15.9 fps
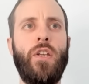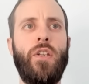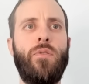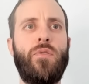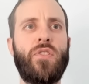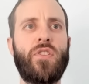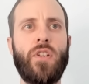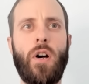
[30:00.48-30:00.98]

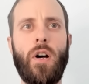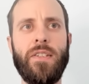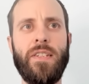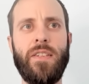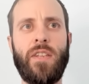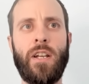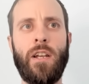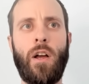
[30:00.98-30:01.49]
You
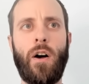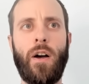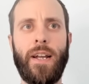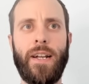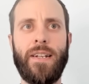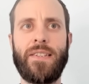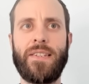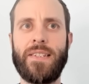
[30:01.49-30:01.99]
started the
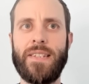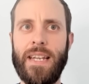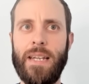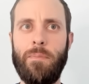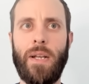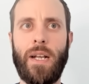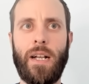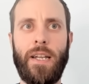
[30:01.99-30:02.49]
line
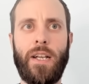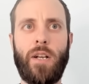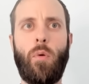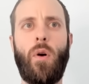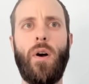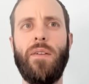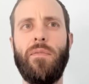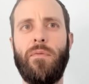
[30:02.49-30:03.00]
seemingly
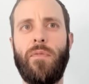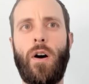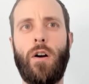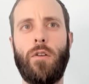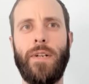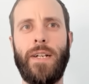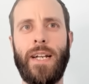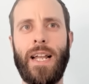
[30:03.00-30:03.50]
quite
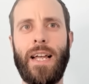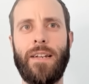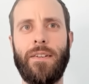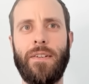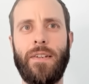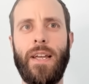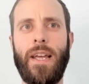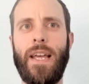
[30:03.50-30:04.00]
far
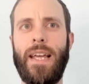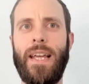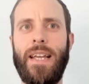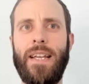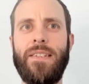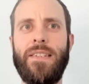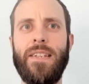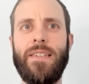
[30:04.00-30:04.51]
inland.
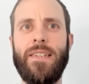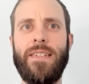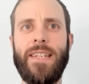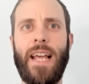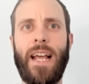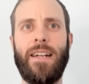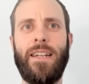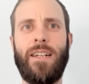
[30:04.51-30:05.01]
Is this a
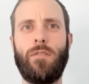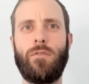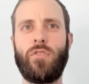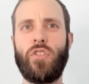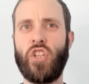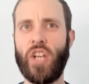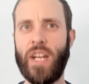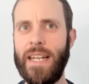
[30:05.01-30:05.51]
technical
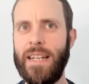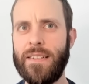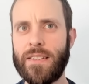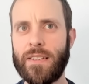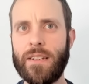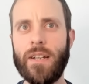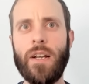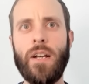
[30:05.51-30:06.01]

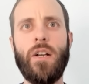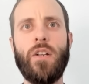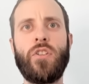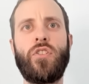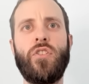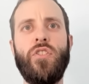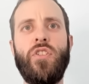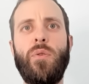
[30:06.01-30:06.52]
cheat?
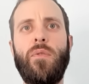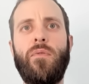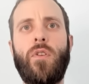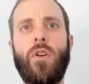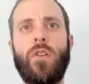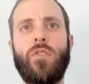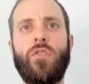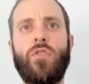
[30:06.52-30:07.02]
Should you have
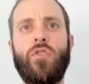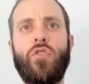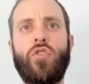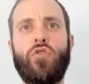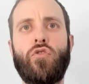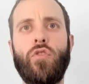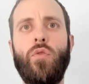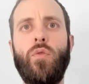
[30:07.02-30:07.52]
gone
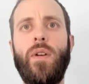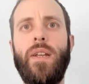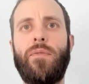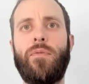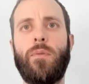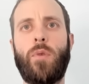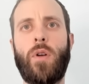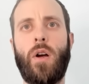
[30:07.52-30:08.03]
truly
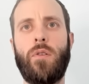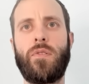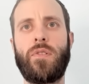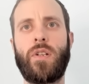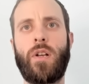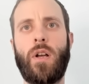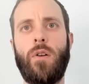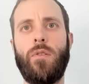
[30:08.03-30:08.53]
from
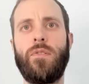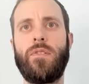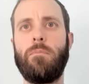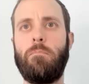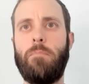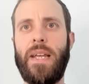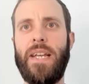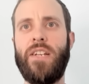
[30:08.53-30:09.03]
coast to coast,
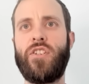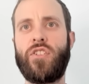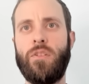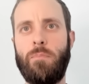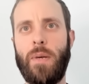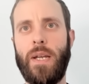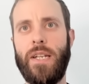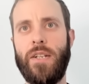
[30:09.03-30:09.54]
beach
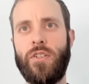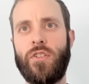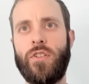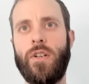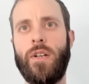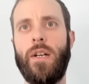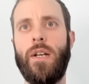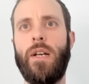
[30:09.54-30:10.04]
to beach?